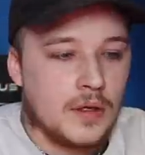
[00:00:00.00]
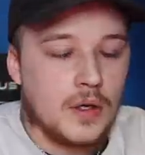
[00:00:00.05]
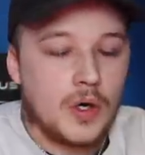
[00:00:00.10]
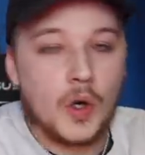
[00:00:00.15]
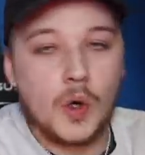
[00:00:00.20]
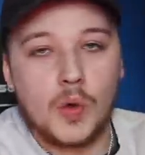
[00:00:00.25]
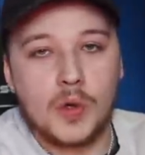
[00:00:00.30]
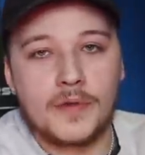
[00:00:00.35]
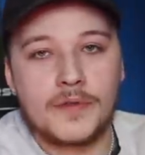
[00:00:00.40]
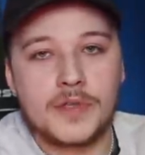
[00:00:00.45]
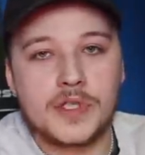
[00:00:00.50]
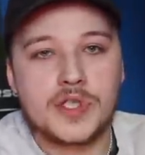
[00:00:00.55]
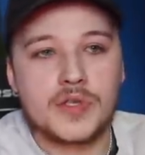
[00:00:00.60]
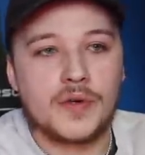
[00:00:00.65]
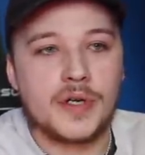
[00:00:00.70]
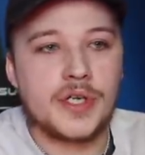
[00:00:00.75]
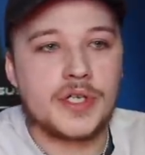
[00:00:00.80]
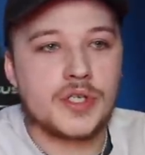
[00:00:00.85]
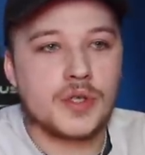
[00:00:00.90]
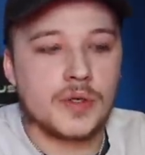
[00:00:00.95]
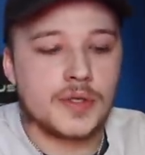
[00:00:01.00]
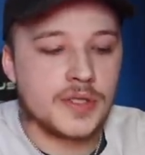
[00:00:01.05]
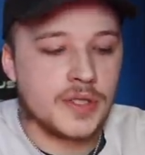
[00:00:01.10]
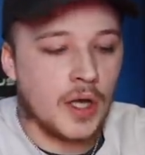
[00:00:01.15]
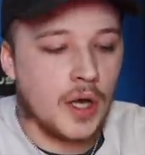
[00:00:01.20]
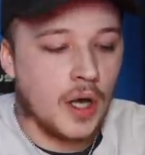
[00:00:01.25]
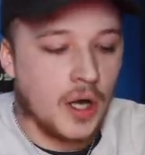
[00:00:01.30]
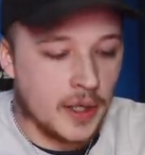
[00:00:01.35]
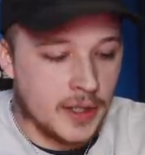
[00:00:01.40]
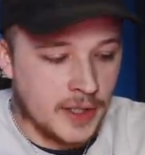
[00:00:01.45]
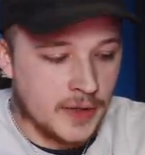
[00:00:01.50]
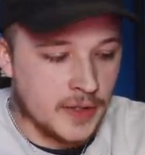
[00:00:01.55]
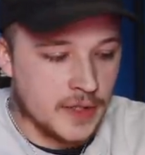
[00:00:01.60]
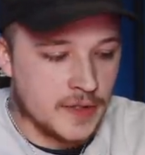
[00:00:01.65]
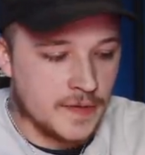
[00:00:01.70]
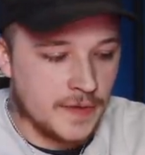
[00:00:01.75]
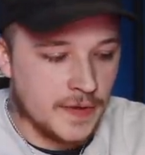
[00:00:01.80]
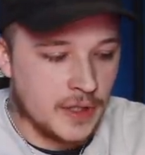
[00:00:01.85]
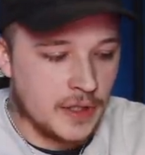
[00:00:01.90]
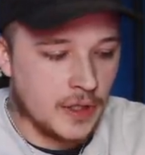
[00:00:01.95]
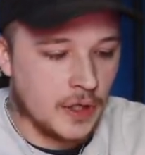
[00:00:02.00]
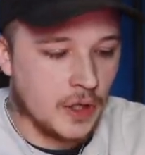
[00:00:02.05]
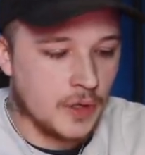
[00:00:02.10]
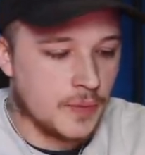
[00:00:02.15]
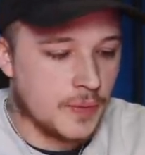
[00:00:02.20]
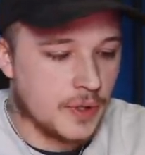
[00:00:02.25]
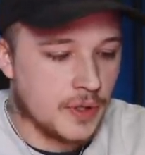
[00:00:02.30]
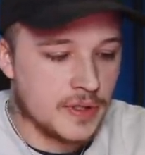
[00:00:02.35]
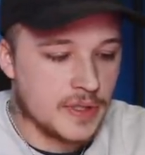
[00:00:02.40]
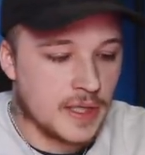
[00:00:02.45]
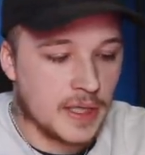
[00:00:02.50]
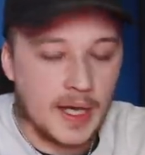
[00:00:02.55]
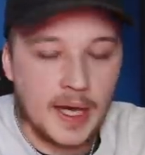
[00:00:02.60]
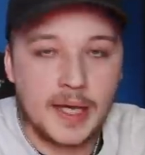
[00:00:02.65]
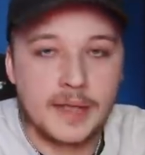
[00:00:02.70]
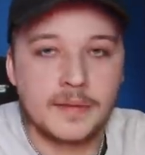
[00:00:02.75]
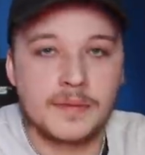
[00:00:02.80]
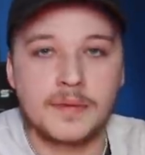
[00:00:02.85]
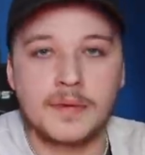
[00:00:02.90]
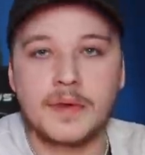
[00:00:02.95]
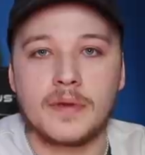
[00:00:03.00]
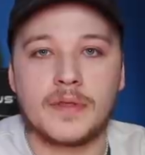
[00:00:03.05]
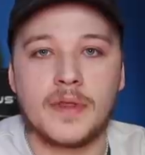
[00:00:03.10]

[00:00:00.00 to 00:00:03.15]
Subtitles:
All of the screenshots that aren't in this video, because again,